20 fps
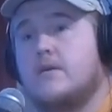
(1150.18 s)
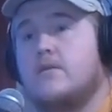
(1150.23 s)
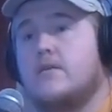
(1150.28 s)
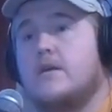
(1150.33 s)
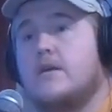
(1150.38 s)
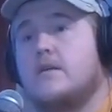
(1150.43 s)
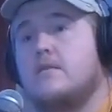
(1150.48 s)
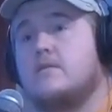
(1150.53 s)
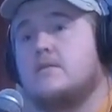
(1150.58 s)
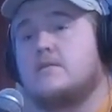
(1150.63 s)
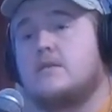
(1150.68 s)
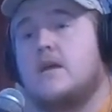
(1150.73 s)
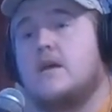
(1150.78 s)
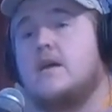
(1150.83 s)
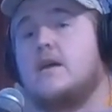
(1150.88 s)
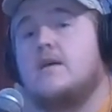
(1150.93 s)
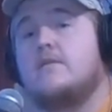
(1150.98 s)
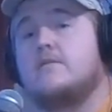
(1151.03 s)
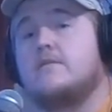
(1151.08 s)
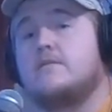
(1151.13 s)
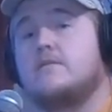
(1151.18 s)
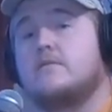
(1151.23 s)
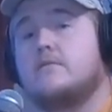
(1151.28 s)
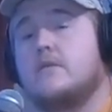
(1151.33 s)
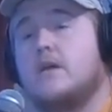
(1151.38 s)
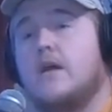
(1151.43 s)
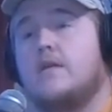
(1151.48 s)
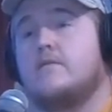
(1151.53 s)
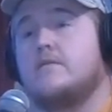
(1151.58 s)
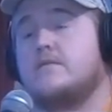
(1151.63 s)
Like, okay, listen, I
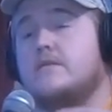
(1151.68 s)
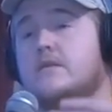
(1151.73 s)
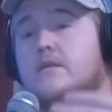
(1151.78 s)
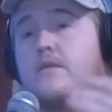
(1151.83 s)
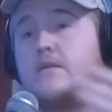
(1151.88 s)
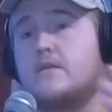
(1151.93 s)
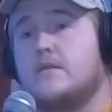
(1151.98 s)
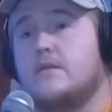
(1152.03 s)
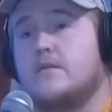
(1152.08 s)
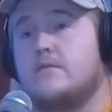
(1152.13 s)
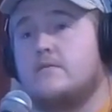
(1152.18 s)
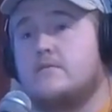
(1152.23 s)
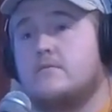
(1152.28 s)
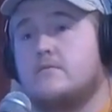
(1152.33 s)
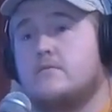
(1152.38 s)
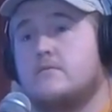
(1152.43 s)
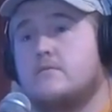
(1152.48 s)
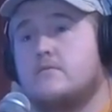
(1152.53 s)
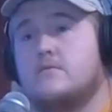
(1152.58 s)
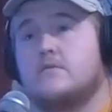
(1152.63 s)
haven't, I haven't seen any deer.